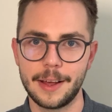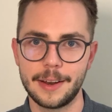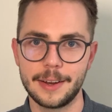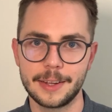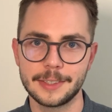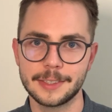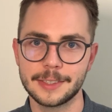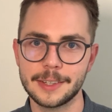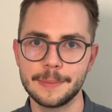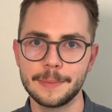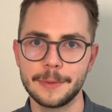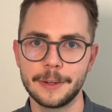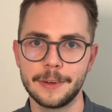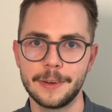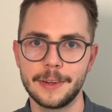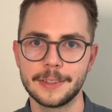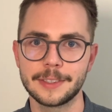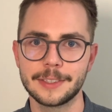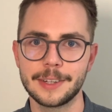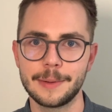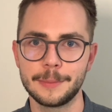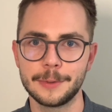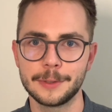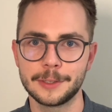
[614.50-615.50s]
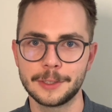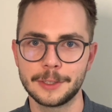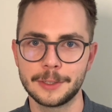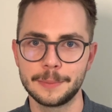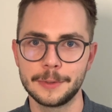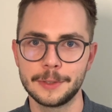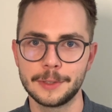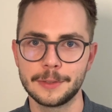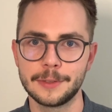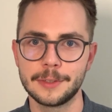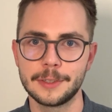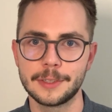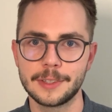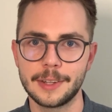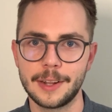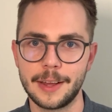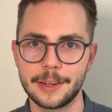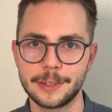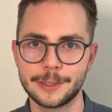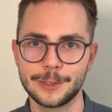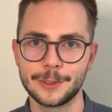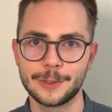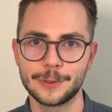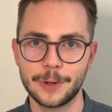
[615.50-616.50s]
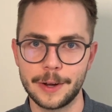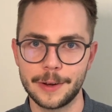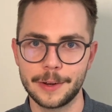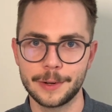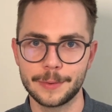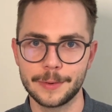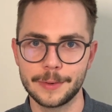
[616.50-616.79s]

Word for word: and a similar ensemble distribution distillation training